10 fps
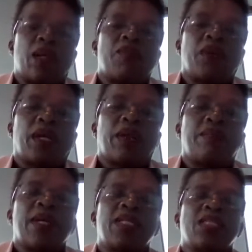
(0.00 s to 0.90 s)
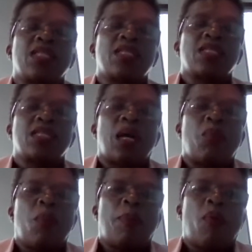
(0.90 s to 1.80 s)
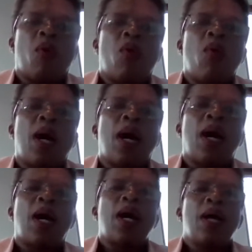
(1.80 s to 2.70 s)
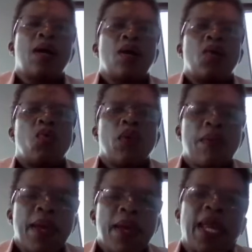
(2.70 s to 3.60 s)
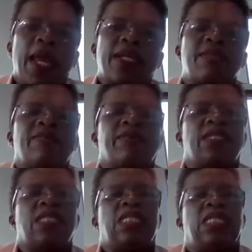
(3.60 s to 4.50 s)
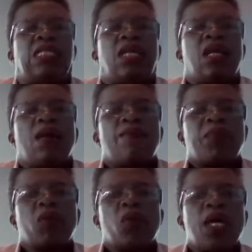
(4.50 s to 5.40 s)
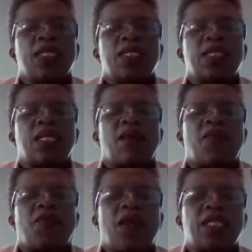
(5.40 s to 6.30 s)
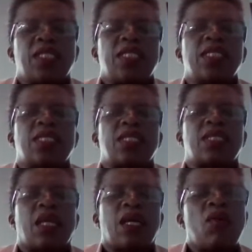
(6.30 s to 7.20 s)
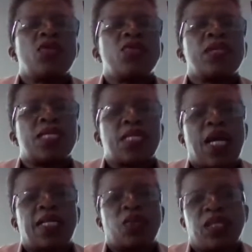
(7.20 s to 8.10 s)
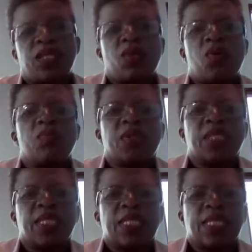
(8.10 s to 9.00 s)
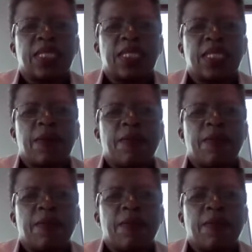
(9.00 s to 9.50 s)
Mfokeng mentioned about POA, women activists, because the fact is they also reside within communities.